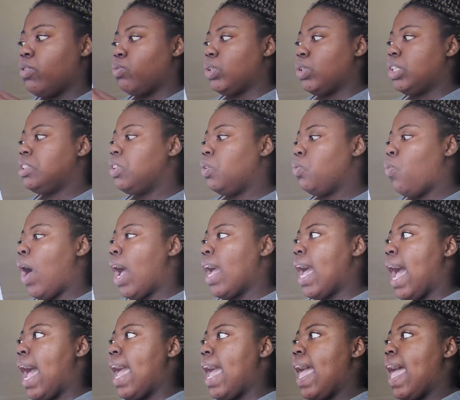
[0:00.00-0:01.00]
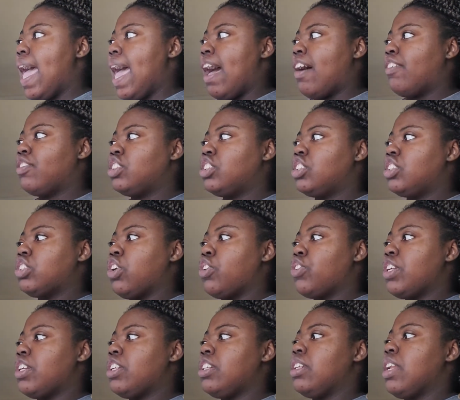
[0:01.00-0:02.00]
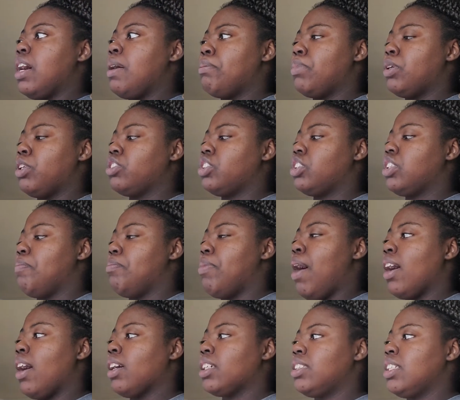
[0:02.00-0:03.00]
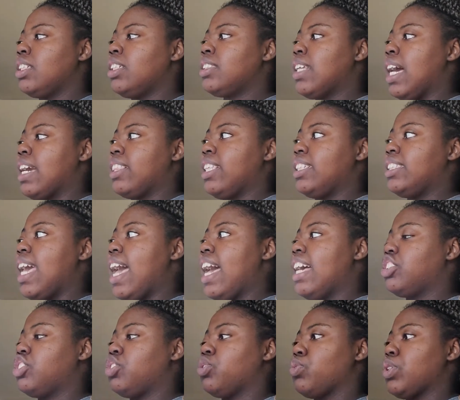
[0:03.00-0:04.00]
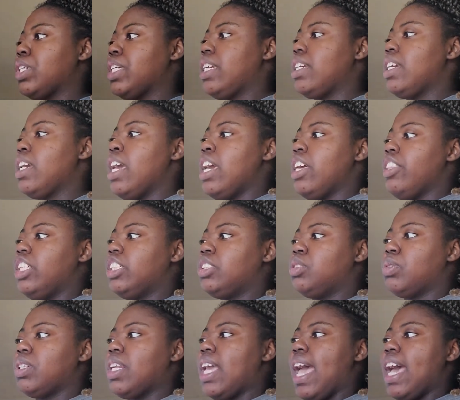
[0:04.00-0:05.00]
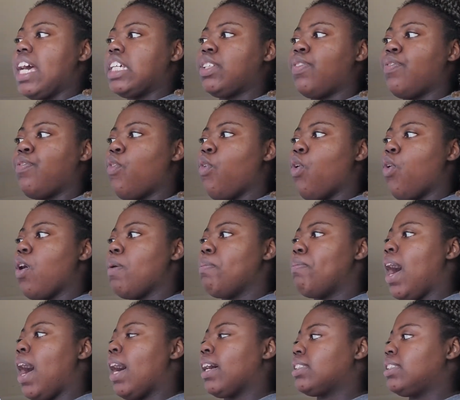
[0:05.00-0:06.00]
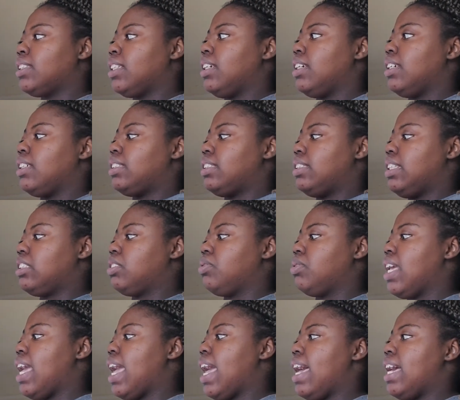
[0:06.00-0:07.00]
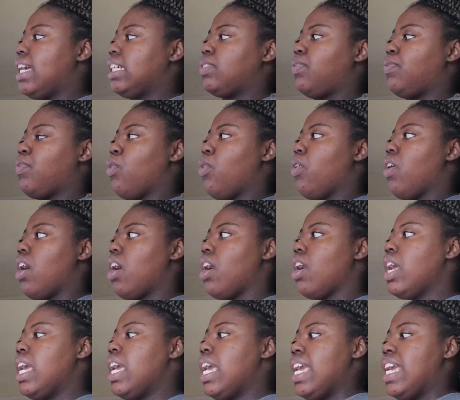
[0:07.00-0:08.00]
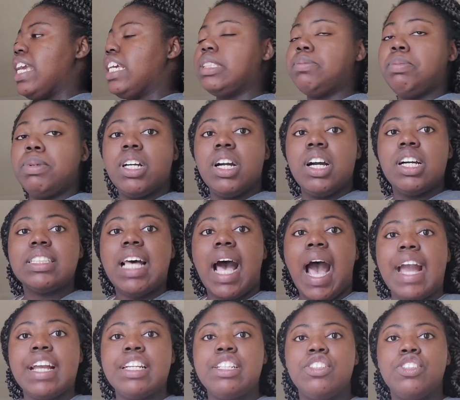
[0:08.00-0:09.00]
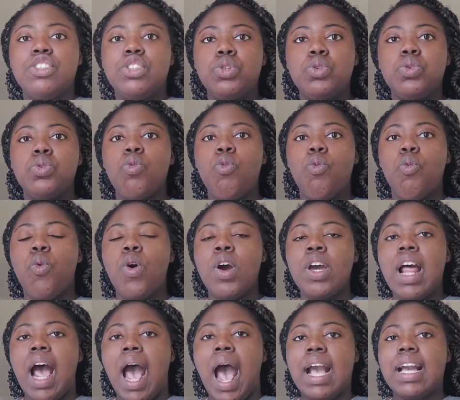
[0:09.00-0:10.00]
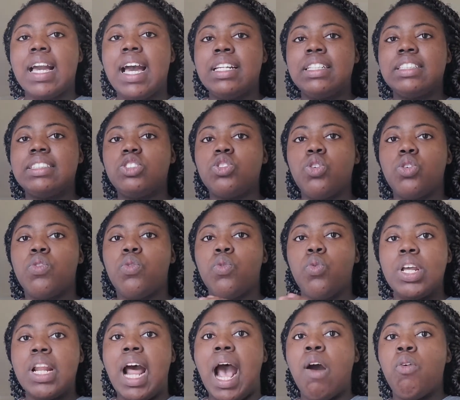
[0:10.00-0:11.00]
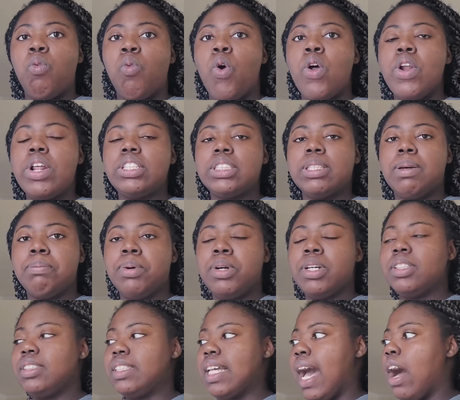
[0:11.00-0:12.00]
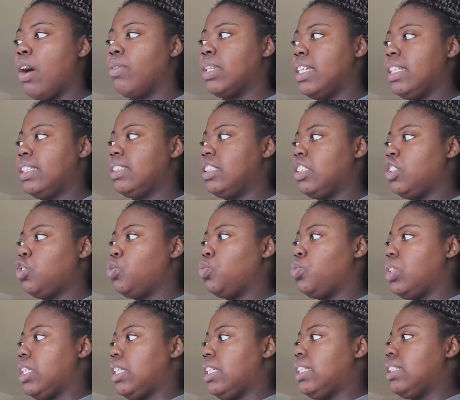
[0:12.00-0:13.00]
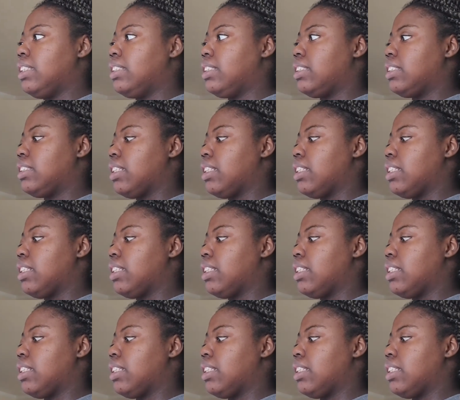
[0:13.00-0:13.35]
reason why I have certain numbers of boxes, like this has 3, this one has 4 boxes, this one has 4, is because I knew what I kind of sort of what I wanted to put down into these